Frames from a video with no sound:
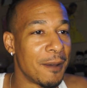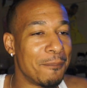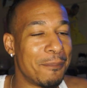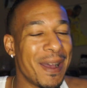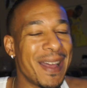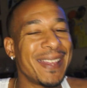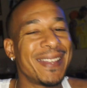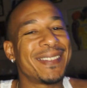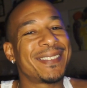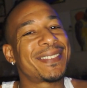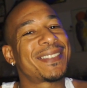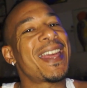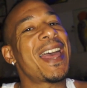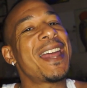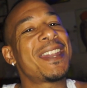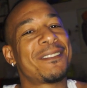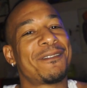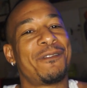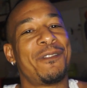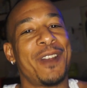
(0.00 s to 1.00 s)
but
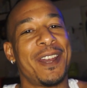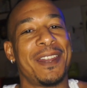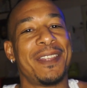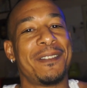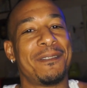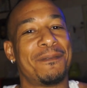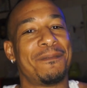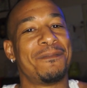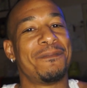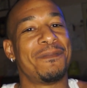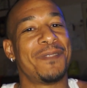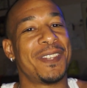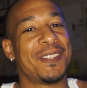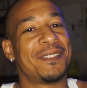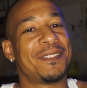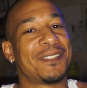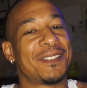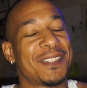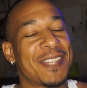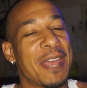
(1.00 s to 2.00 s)
that
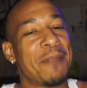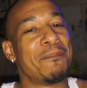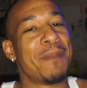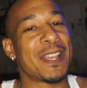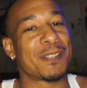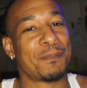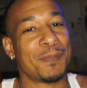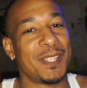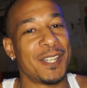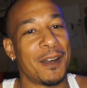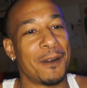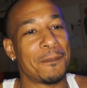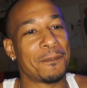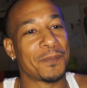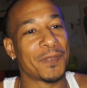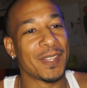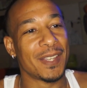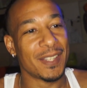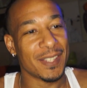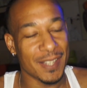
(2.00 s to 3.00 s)
messed me up,
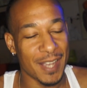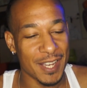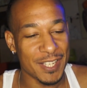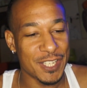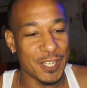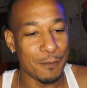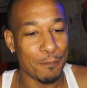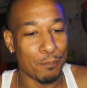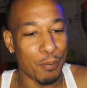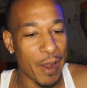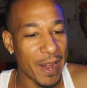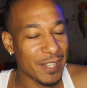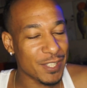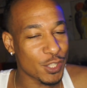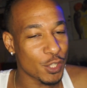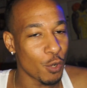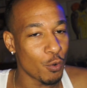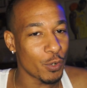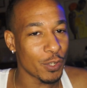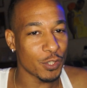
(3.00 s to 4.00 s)
cause she breaks
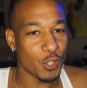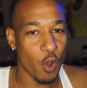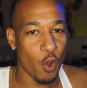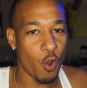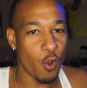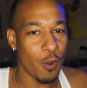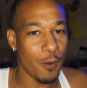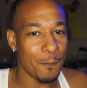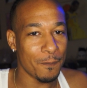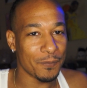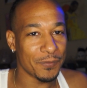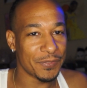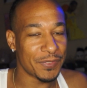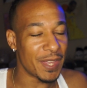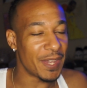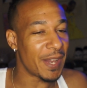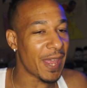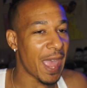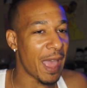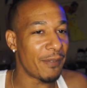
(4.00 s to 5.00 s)
through the door.
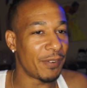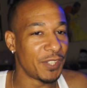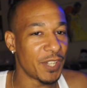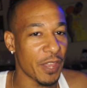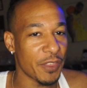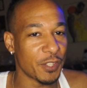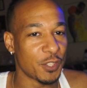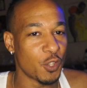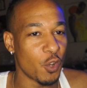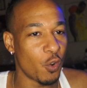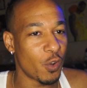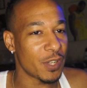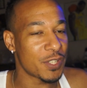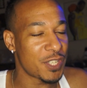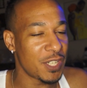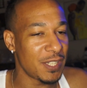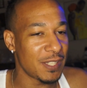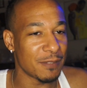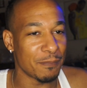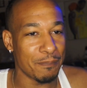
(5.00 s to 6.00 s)
Then they have another door.
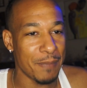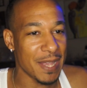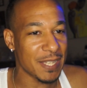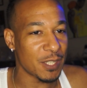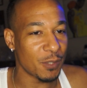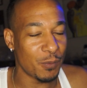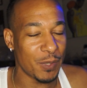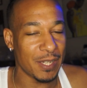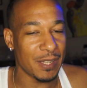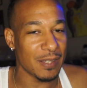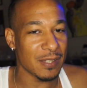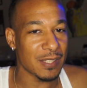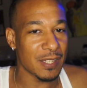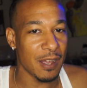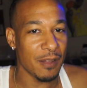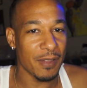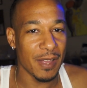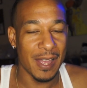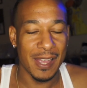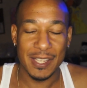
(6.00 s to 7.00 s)
She's messing with it and
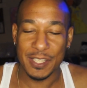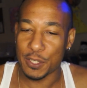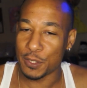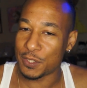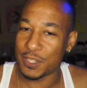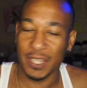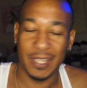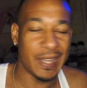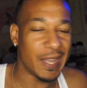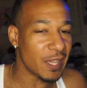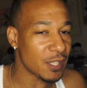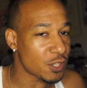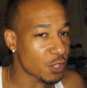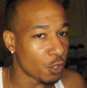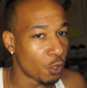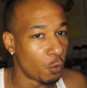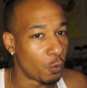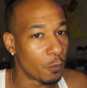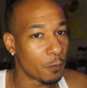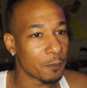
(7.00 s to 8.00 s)
stuff. She gets
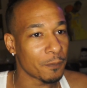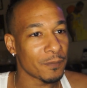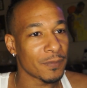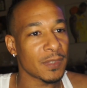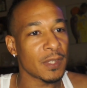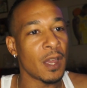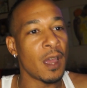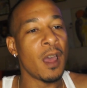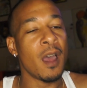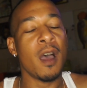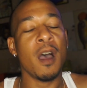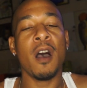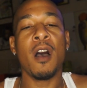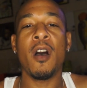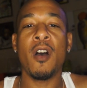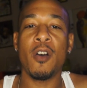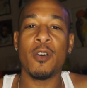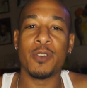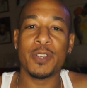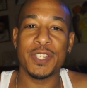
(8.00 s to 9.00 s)
through.
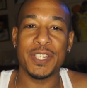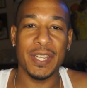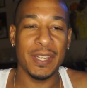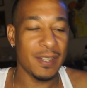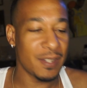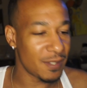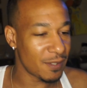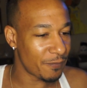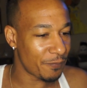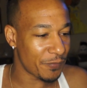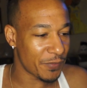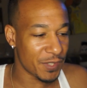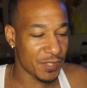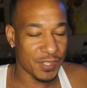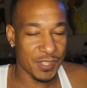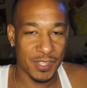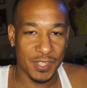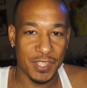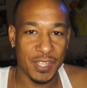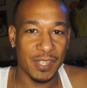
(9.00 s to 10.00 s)
Oh, she
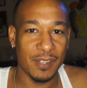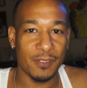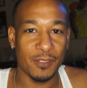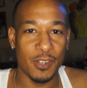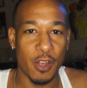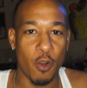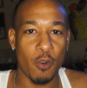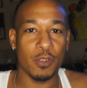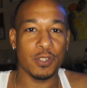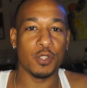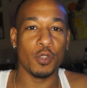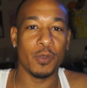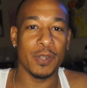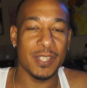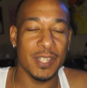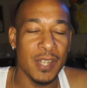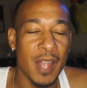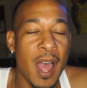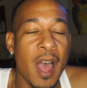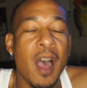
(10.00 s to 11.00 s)
goes through and
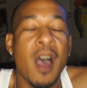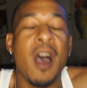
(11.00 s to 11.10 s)
she.